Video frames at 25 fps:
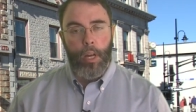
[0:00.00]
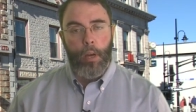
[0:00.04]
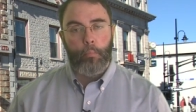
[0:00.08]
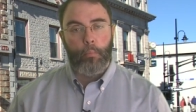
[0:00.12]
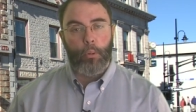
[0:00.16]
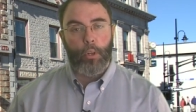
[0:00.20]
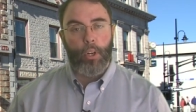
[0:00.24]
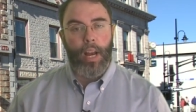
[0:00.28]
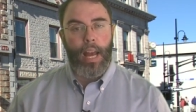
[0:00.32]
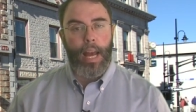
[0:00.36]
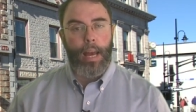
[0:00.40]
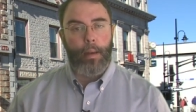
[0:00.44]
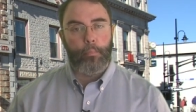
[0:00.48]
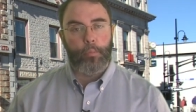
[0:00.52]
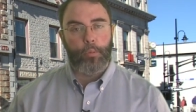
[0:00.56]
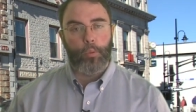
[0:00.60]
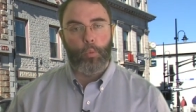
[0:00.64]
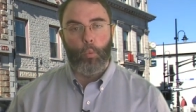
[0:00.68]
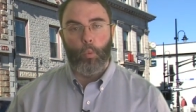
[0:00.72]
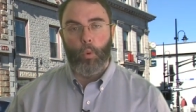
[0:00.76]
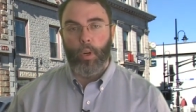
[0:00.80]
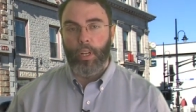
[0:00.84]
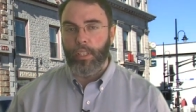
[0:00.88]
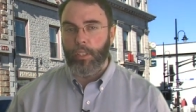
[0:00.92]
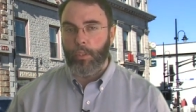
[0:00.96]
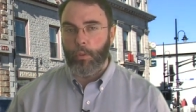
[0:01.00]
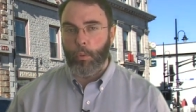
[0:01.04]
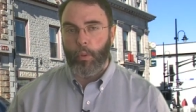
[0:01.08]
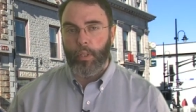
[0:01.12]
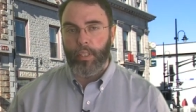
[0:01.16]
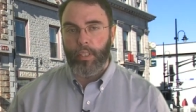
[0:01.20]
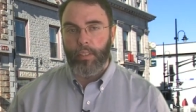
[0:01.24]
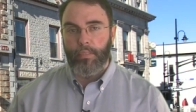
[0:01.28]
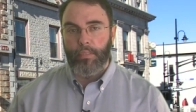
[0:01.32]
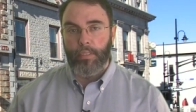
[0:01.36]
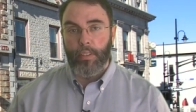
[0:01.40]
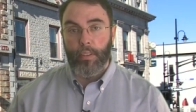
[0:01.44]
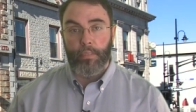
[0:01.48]
perhaps 1
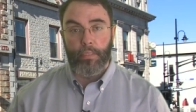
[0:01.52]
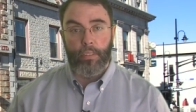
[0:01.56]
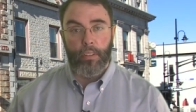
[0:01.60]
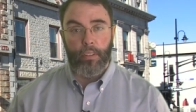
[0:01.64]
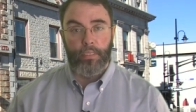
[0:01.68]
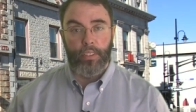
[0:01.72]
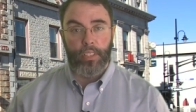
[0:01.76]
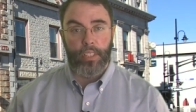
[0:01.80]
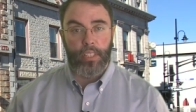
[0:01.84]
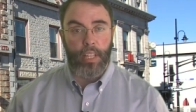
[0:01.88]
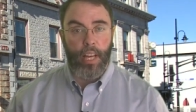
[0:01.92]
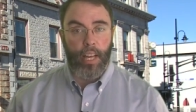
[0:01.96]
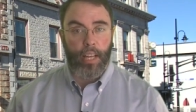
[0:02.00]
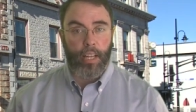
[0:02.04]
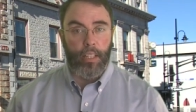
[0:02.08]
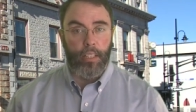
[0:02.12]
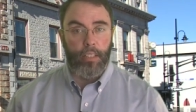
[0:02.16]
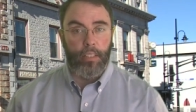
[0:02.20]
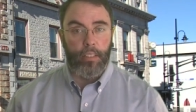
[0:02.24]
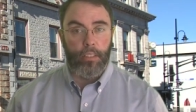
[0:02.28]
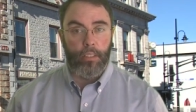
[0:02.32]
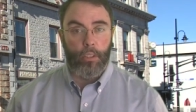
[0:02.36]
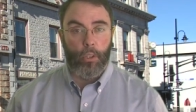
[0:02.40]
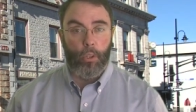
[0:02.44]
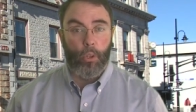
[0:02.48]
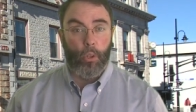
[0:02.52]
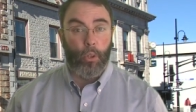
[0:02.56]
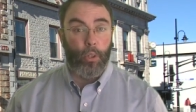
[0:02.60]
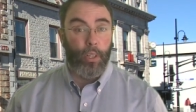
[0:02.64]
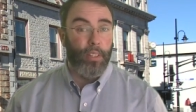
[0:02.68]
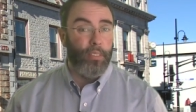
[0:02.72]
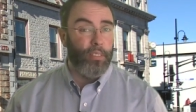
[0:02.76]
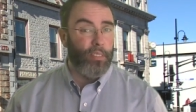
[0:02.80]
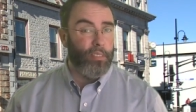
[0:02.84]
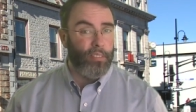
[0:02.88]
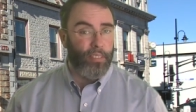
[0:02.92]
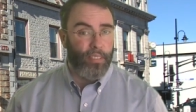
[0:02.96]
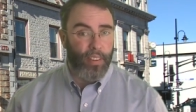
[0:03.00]
25th of a second or
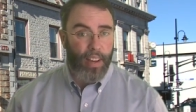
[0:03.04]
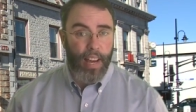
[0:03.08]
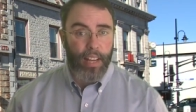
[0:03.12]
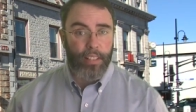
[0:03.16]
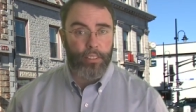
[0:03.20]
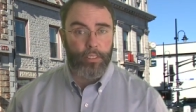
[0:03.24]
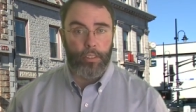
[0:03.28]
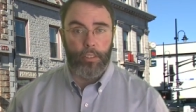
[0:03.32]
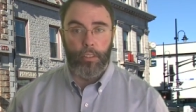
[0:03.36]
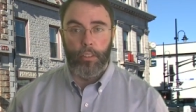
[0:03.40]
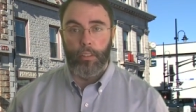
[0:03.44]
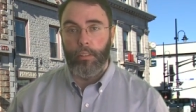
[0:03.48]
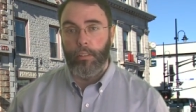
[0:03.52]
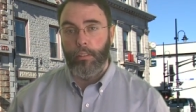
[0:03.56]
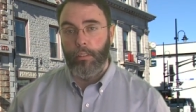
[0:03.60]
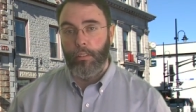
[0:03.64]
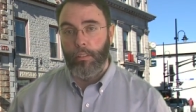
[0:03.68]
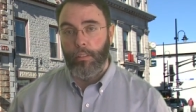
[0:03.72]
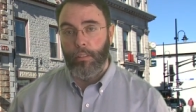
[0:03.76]
even faster.